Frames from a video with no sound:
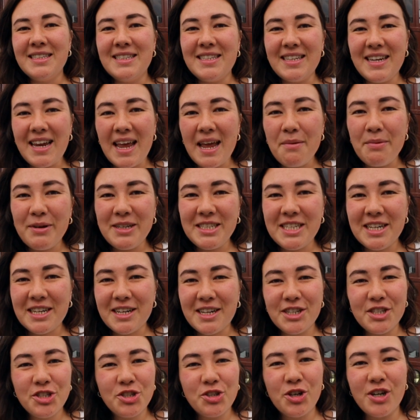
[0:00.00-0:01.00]
Today we took
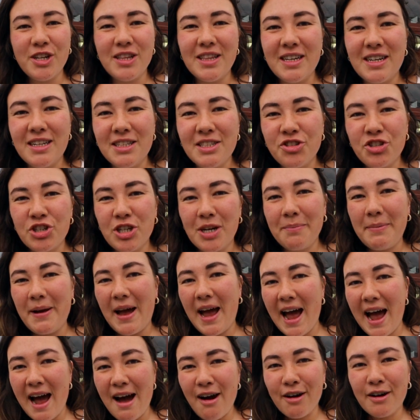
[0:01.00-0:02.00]
a short little trip
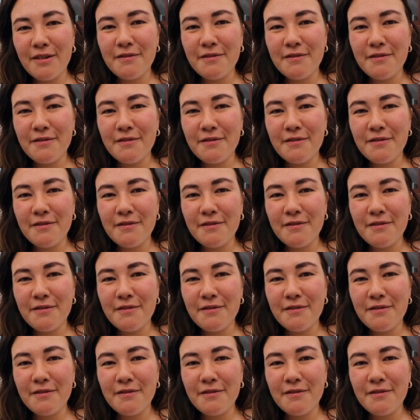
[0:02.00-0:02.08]
out